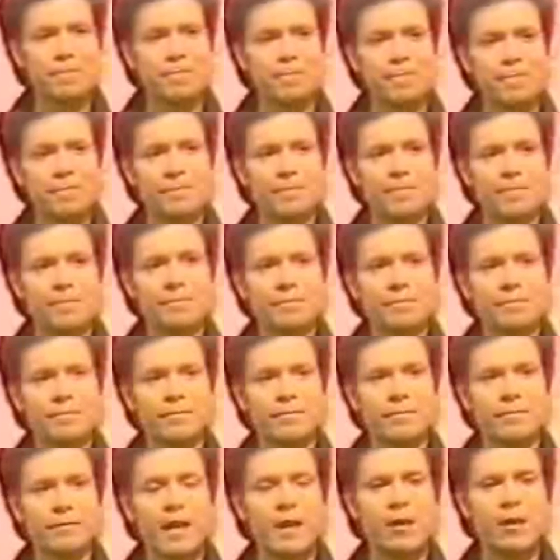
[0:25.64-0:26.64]
hard work.
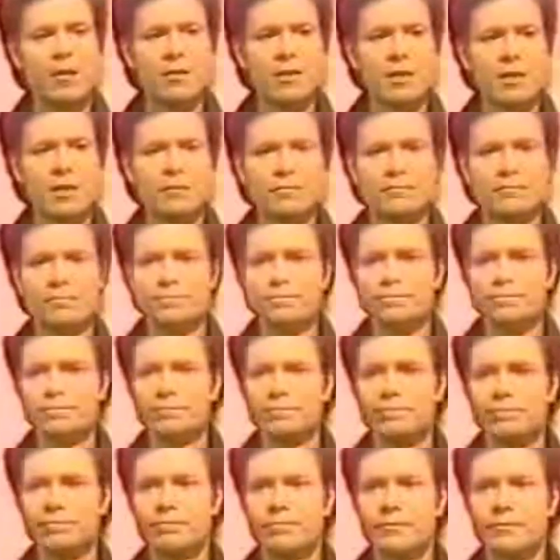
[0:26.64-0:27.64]
Do you still get a big kick
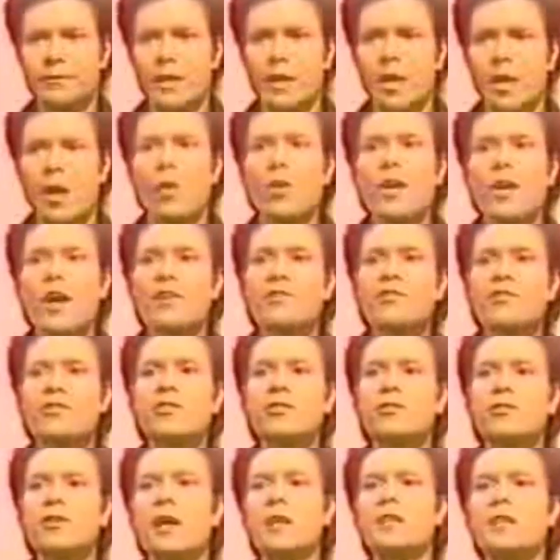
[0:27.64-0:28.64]
out of it, Cliff? Oh, yeah, I
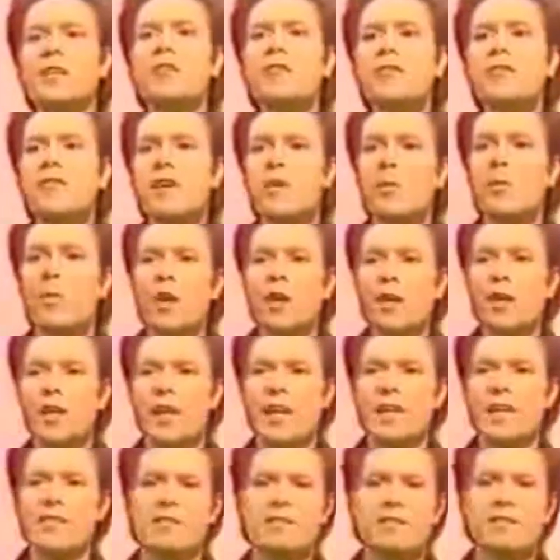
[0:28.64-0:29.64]
do. I don't think one
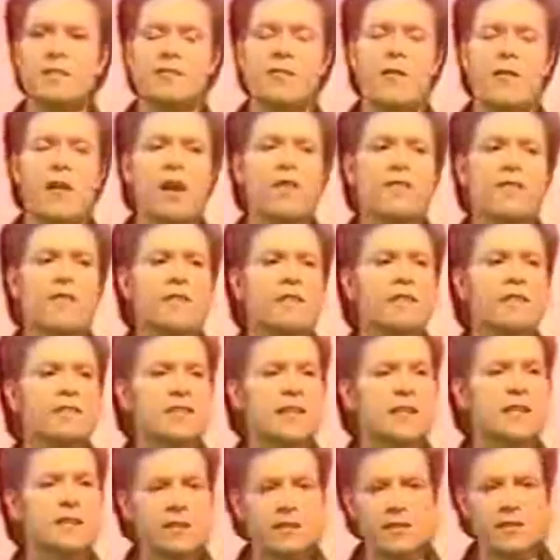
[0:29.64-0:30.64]
can actually survive for
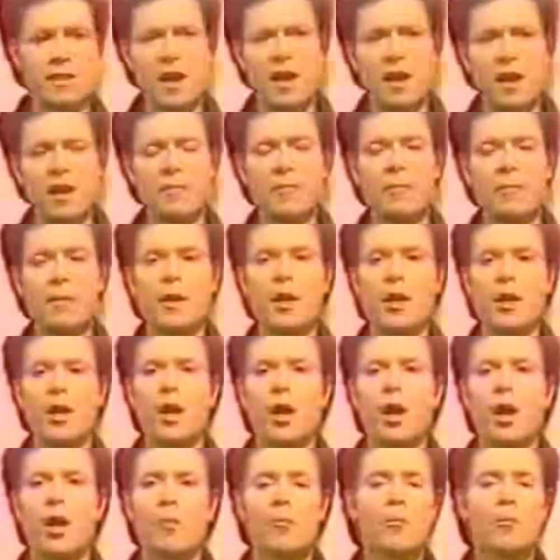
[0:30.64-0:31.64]
this length of time
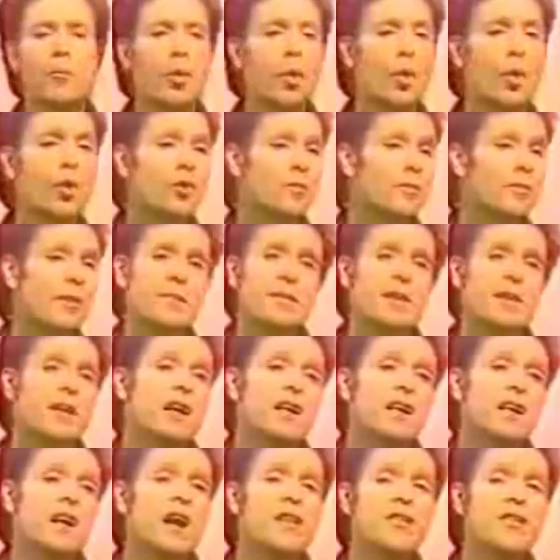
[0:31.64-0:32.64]
on boredom. I mean,
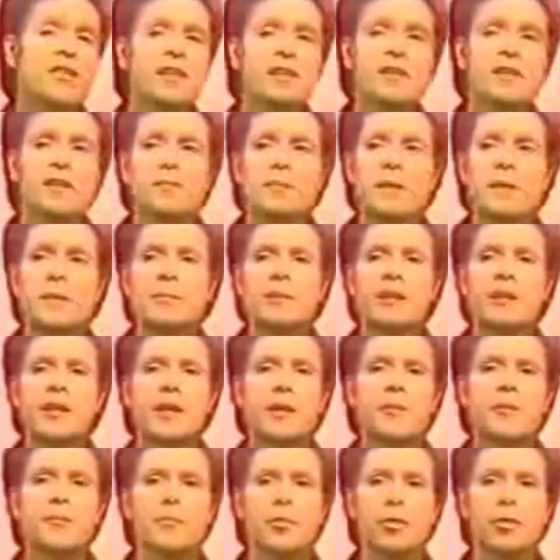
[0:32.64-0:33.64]
I think that people
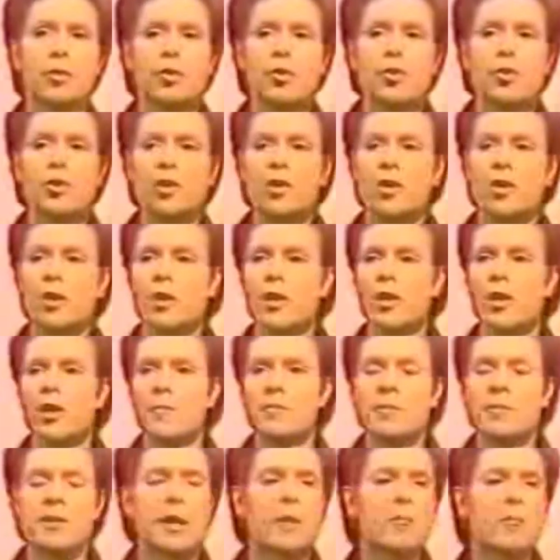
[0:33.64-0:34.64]
that get bored
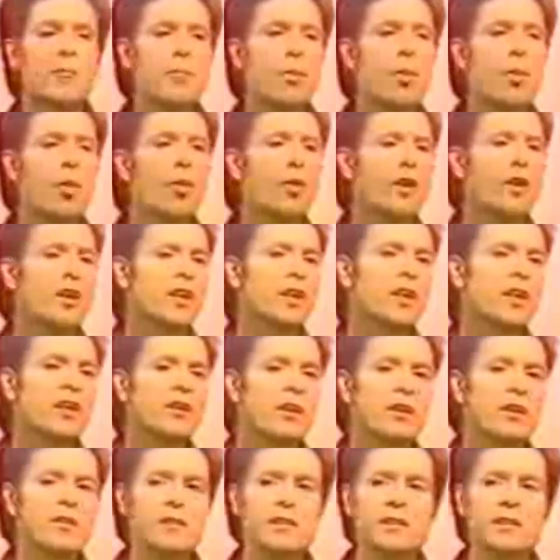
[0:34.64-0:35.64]
become boring, you
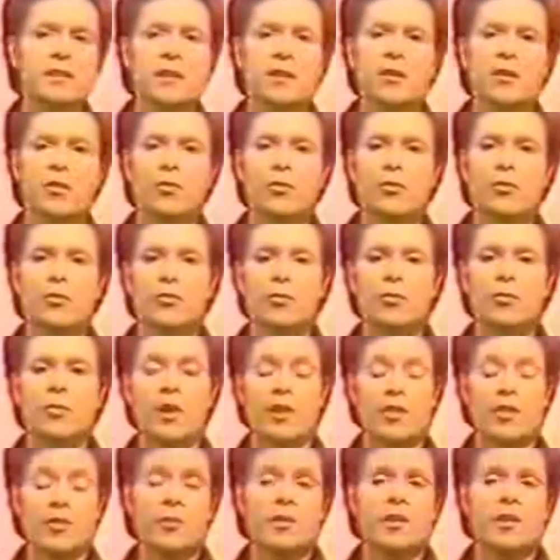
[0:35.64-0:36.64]
know, and I think
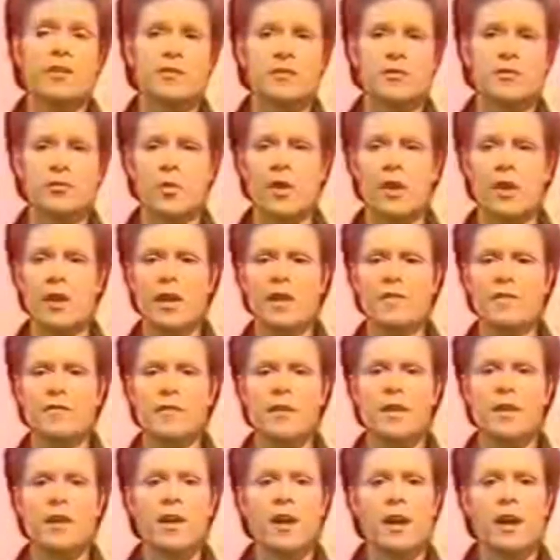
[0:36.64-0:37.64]
one of the reasons why
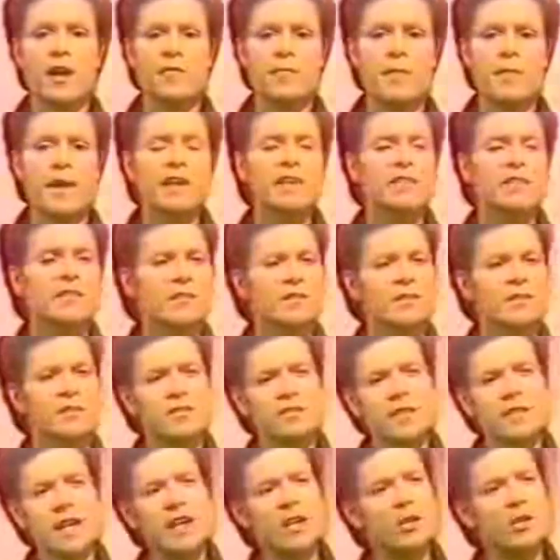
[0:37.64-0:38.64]
I've managed to
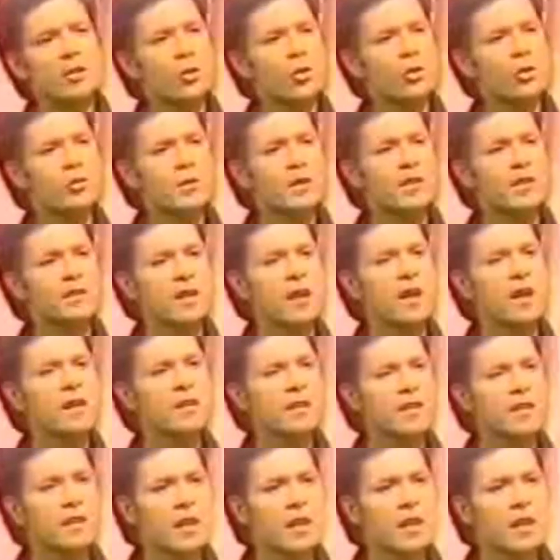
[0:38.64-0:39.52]
sustain it all is because